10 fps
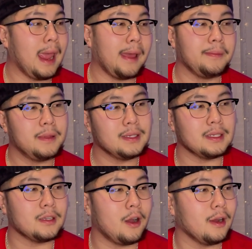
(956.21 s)
And plus,
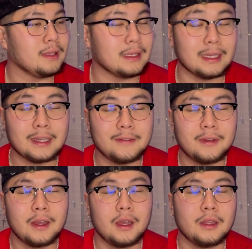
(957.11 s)
it's hard to give
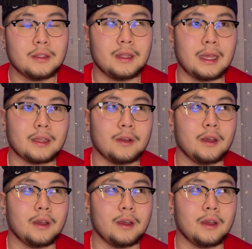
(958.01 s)
to like